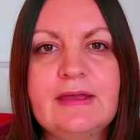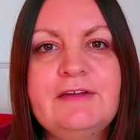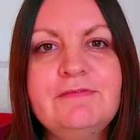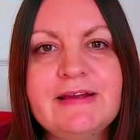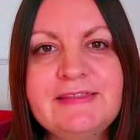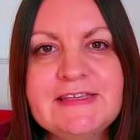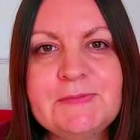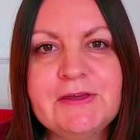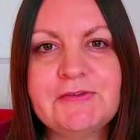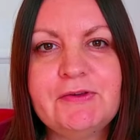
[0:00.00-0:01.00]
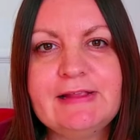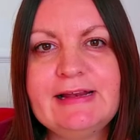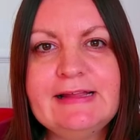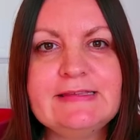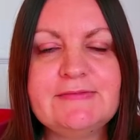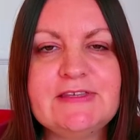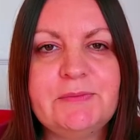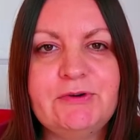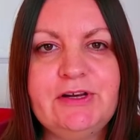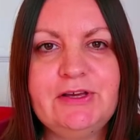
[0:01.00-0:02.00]
I read this book through the lens of
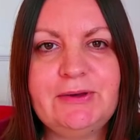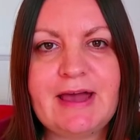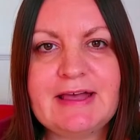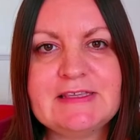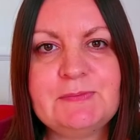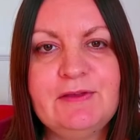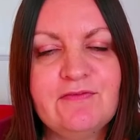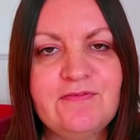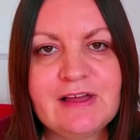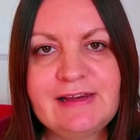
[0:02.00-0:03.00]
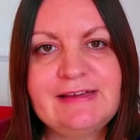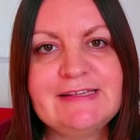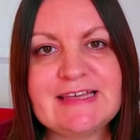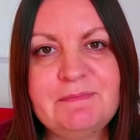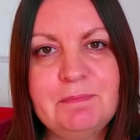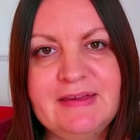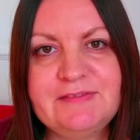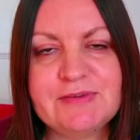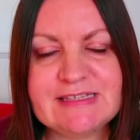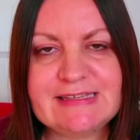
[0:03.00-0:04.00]
someone who has been furloughed and
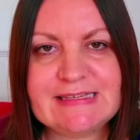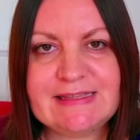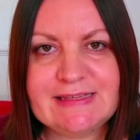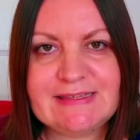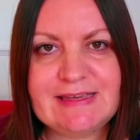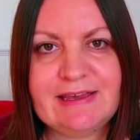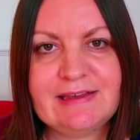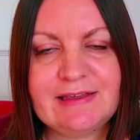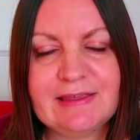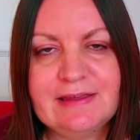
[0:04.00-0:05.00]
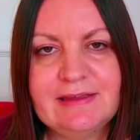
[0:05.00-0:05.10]
made redundant this year.